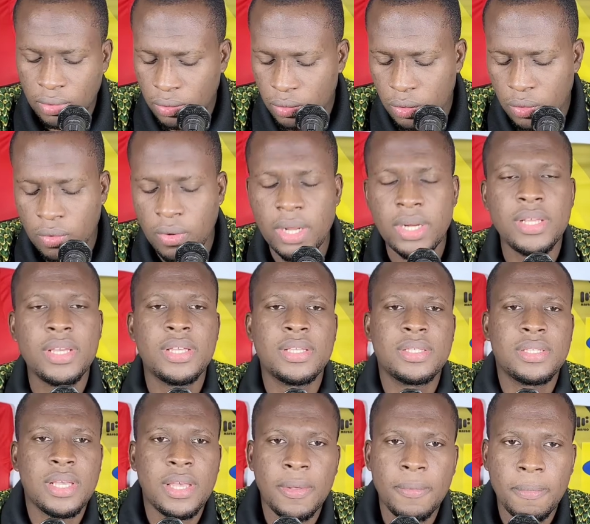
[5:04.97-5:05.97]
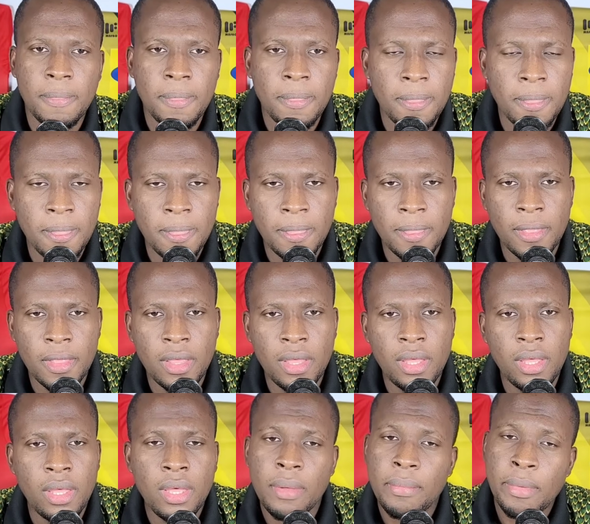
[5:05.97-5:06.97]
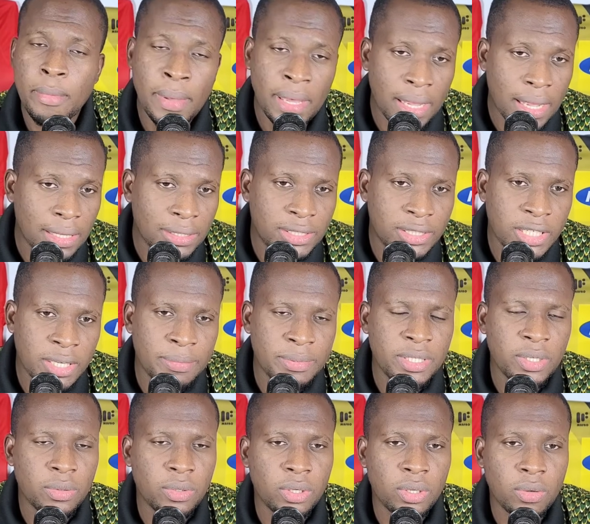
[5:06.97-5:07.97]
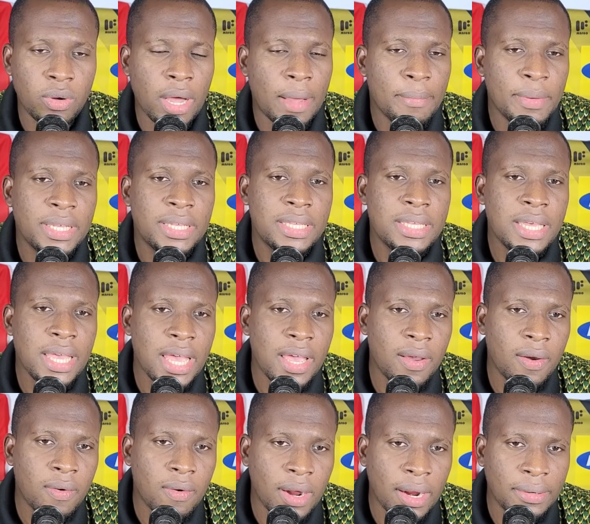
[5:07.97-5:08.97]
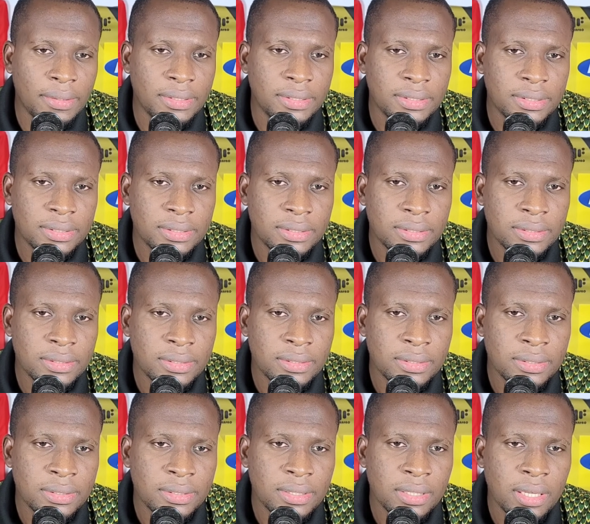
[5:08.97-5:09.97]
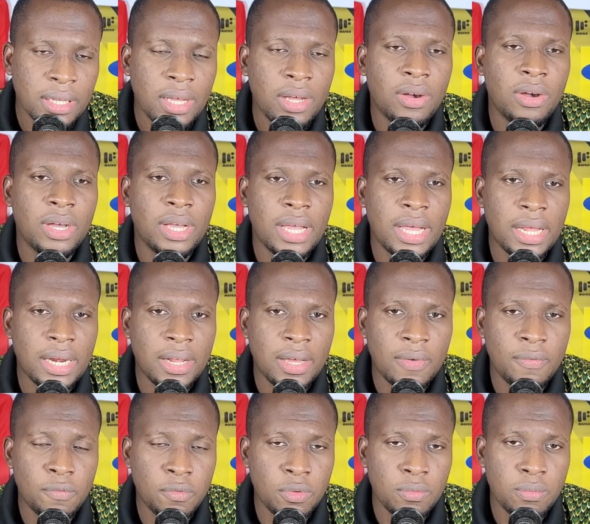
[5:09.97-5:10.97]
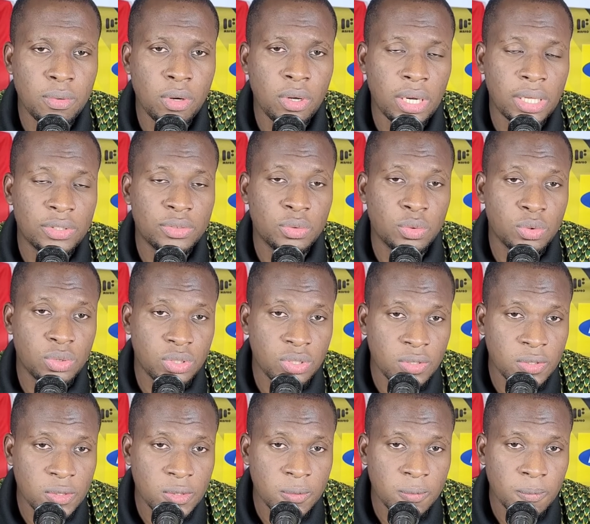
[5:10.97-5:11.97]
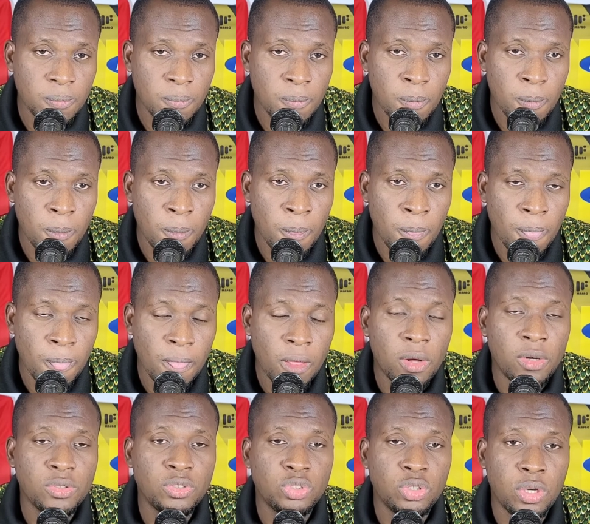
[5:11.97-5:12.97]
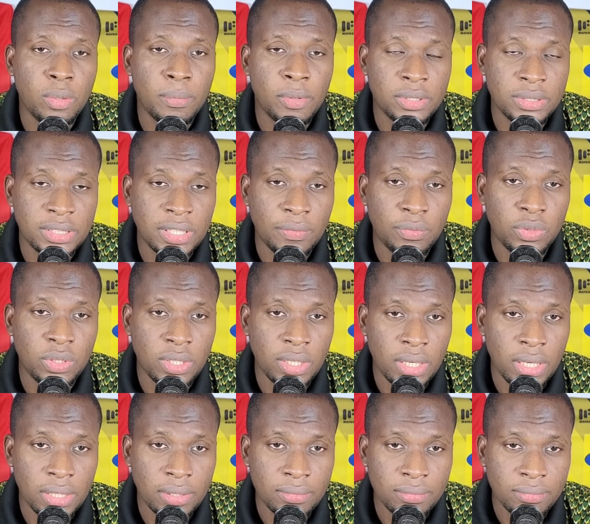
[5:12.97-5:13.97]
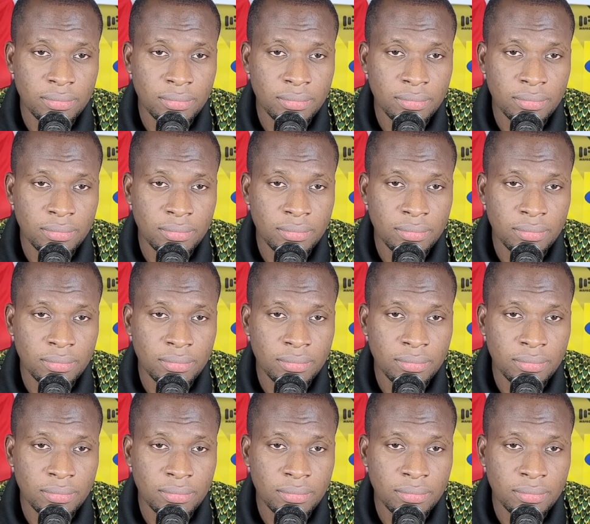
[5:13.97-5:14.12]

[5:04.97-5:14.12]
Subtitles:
No question say the catch him say Kotoko make inquiries our Ghana Football Association on Solomon Safiu Taylor.